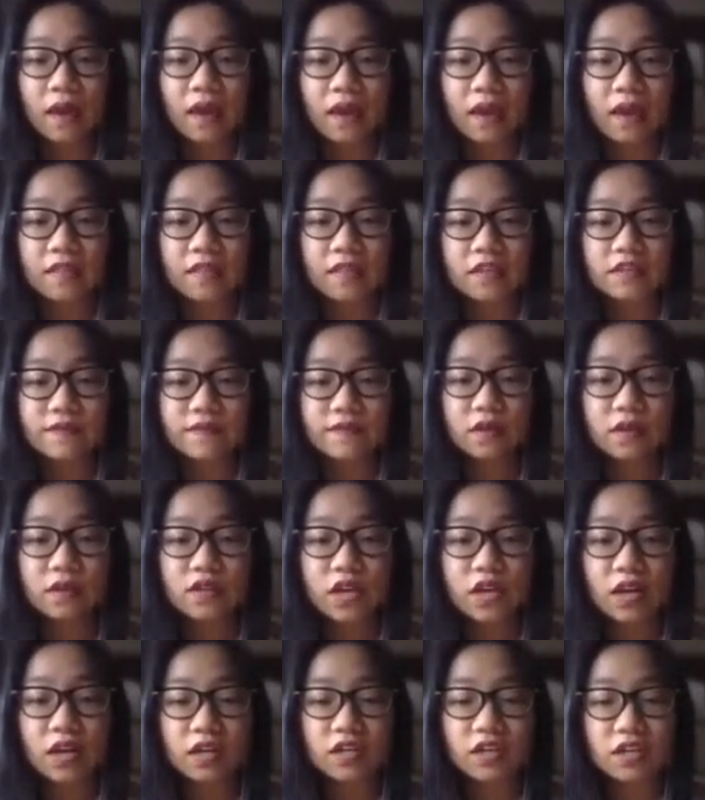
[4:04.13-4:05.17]
And this
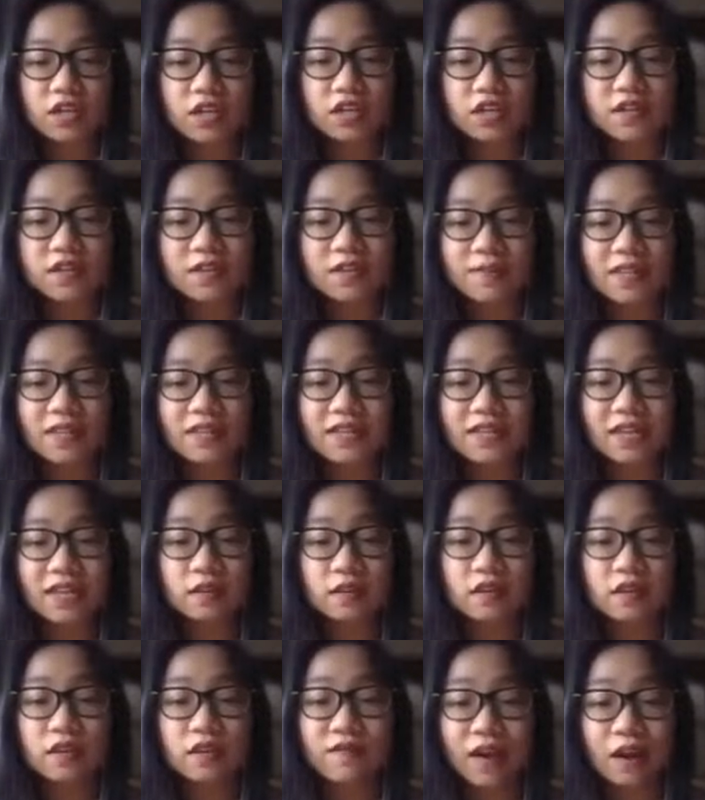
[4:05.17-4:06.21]
flowchart just shows some of the
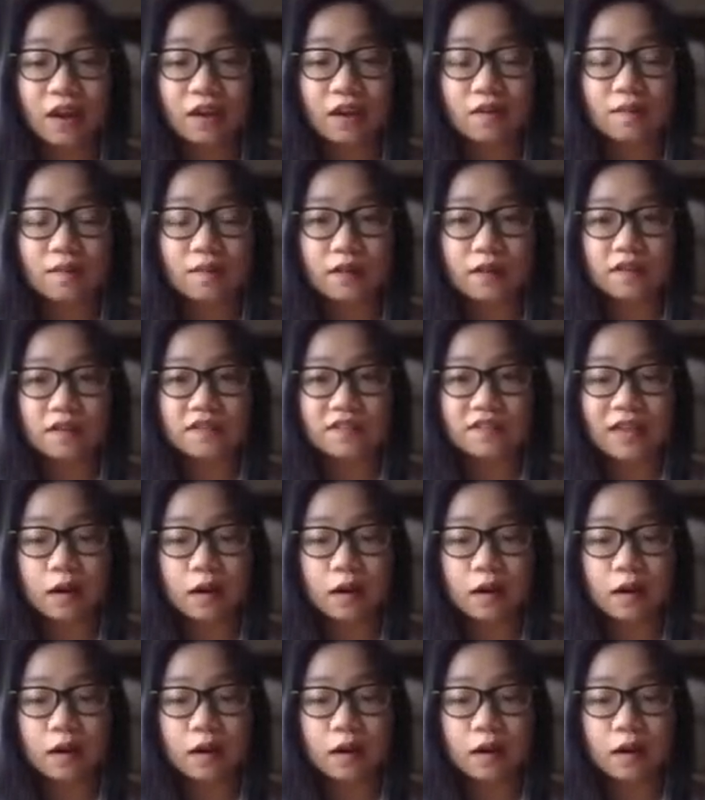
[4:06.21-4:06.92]
technical variables